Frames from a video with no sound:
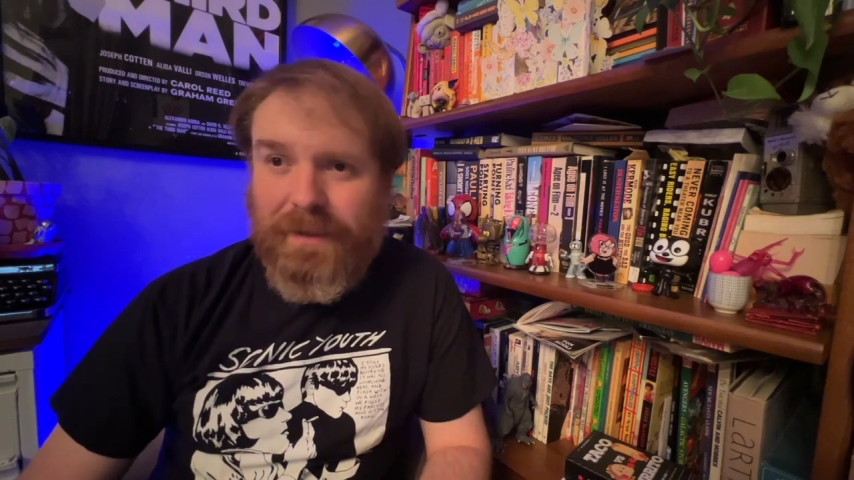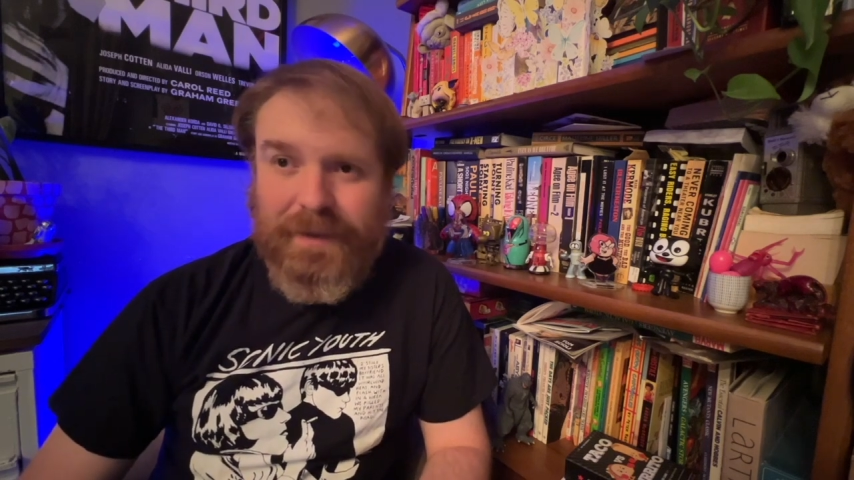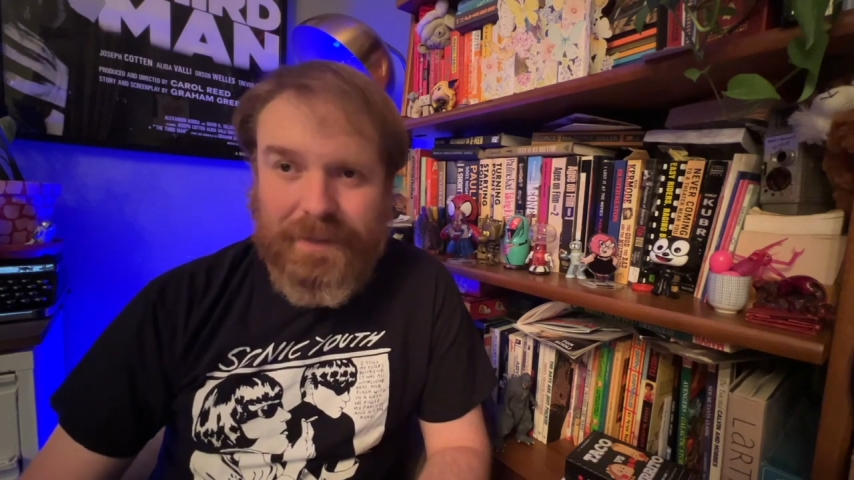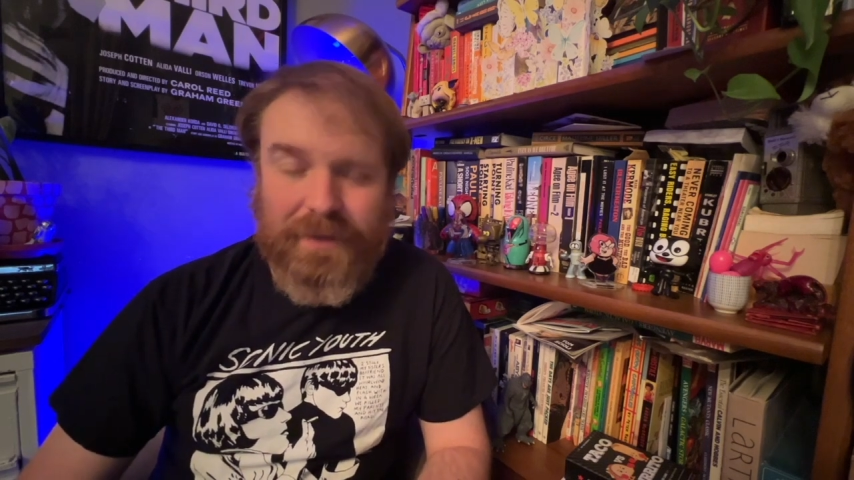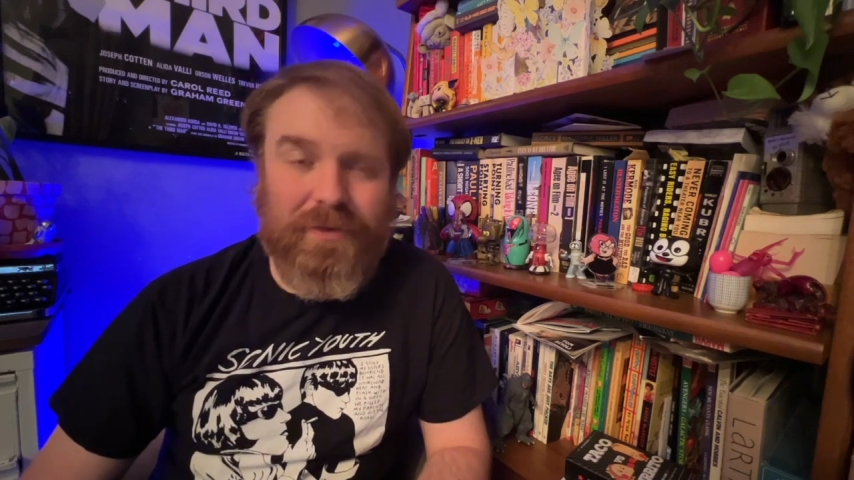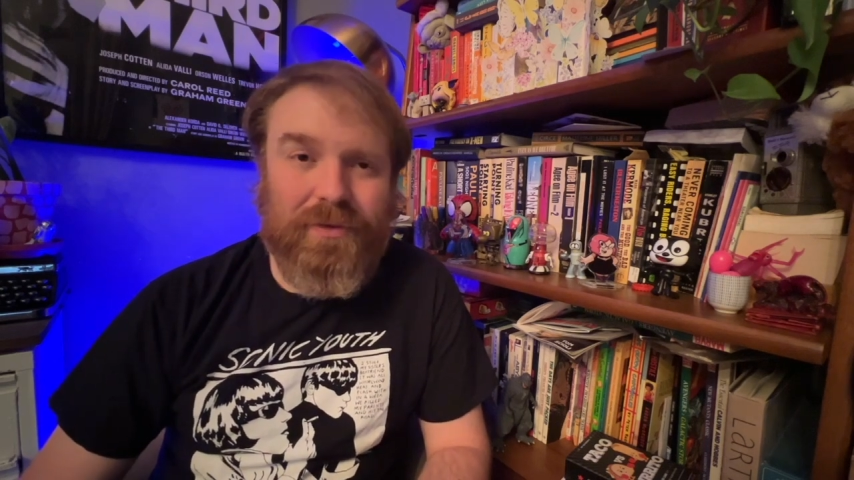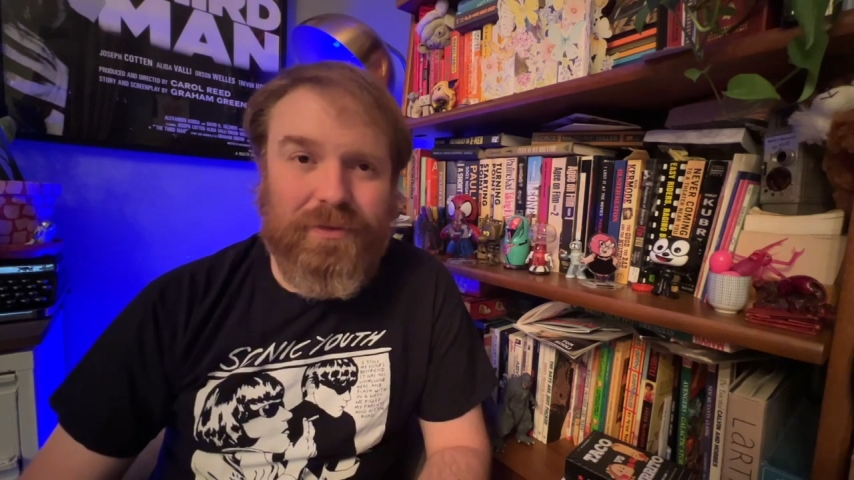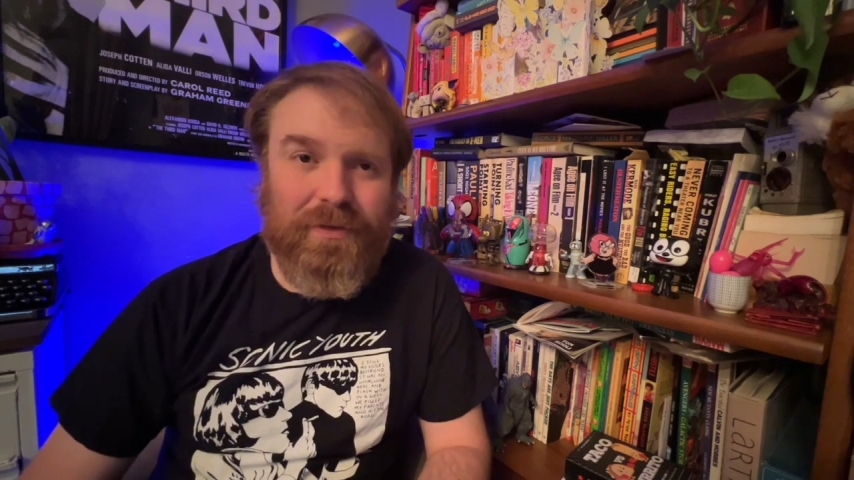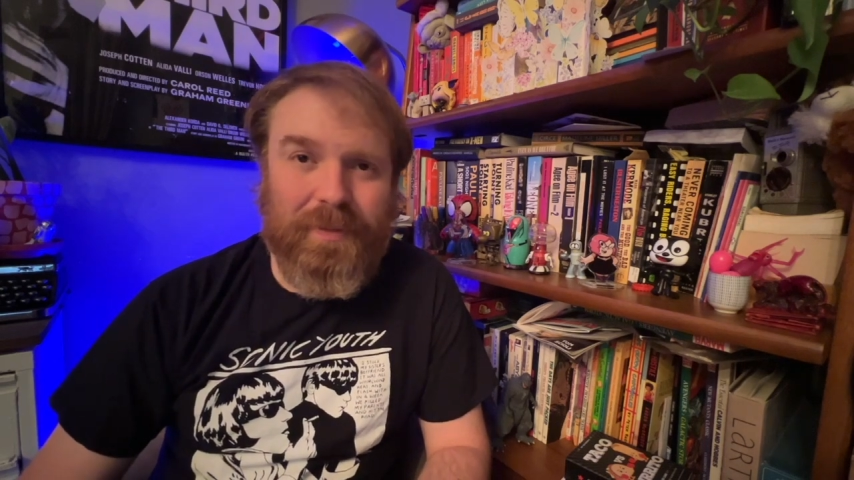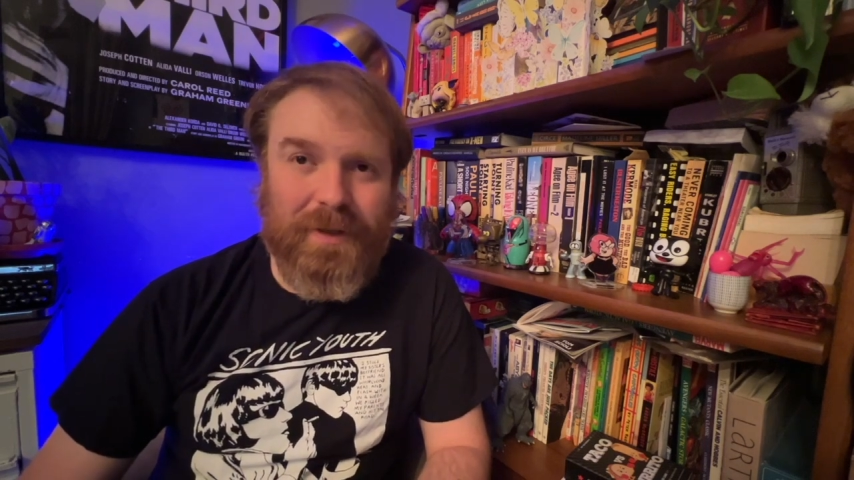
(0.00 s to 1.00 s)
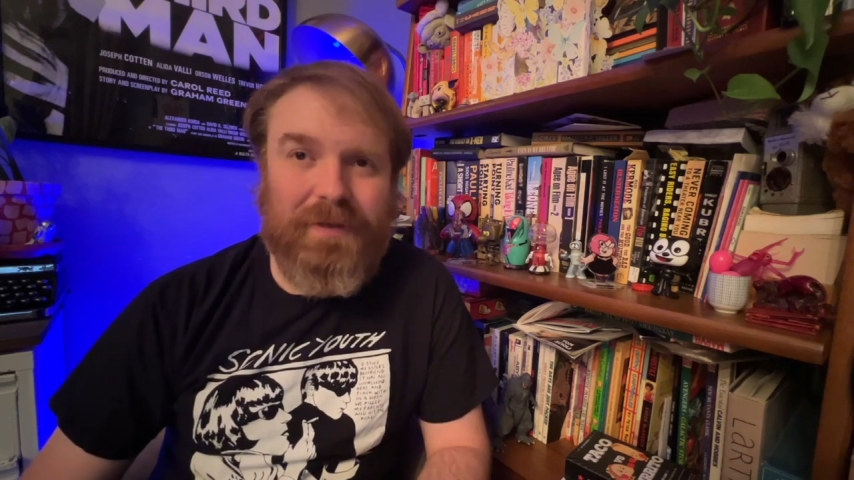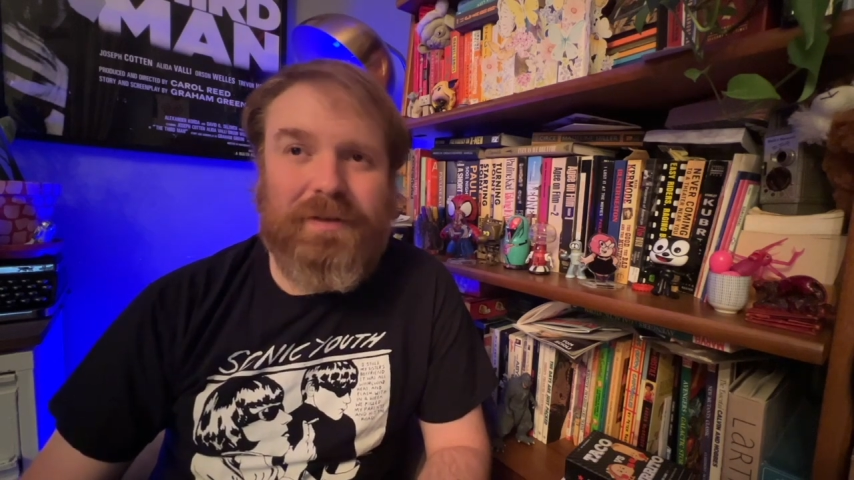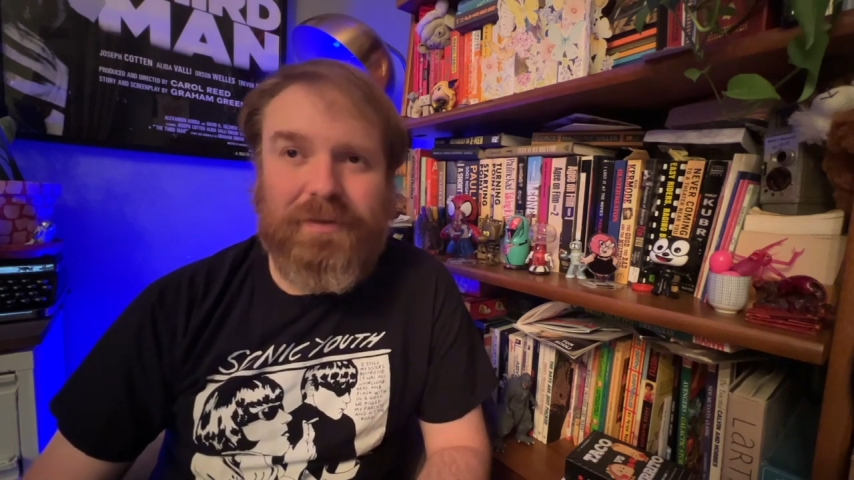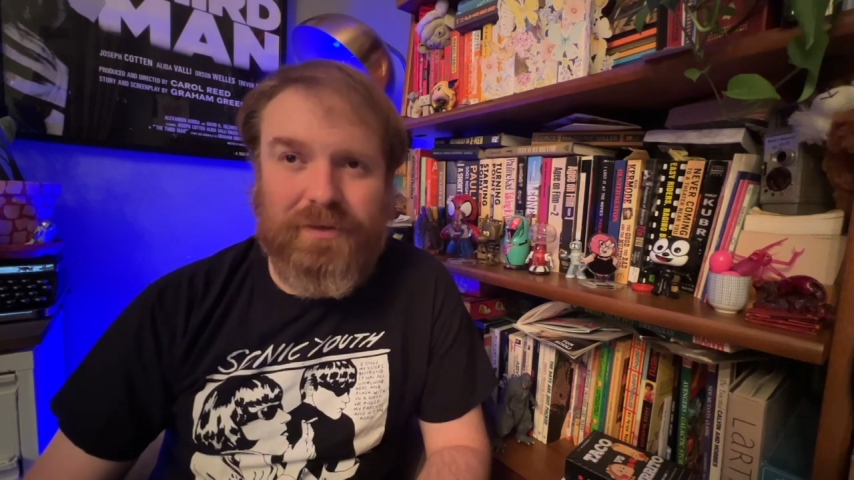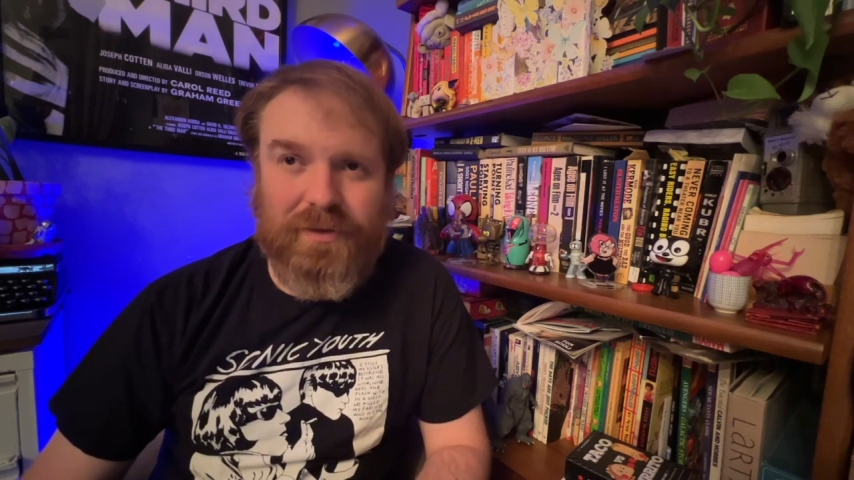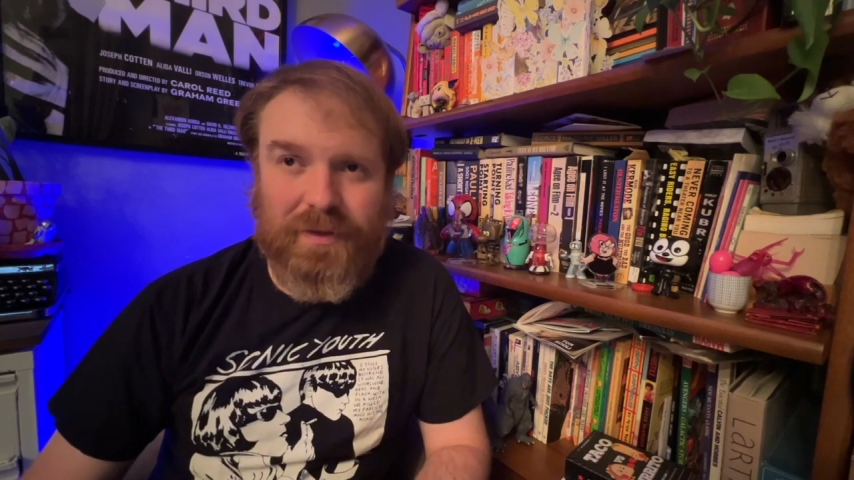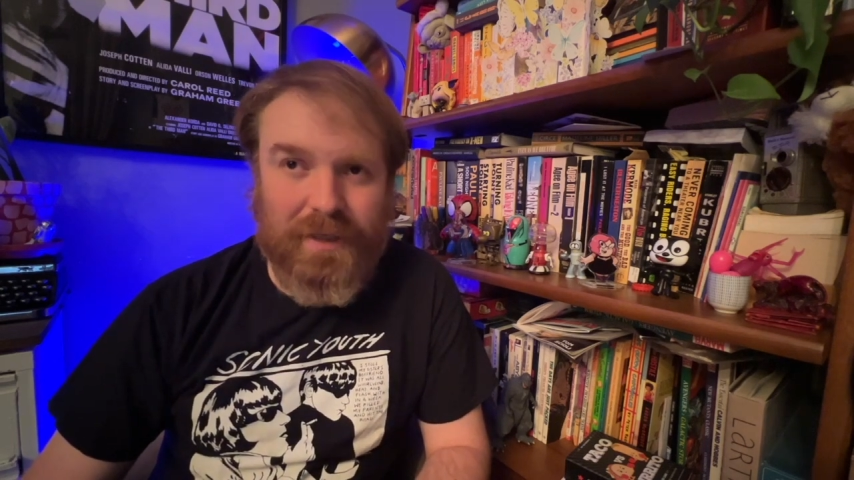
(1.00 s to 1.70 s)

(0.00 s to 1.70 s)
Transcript: like get through some of this and just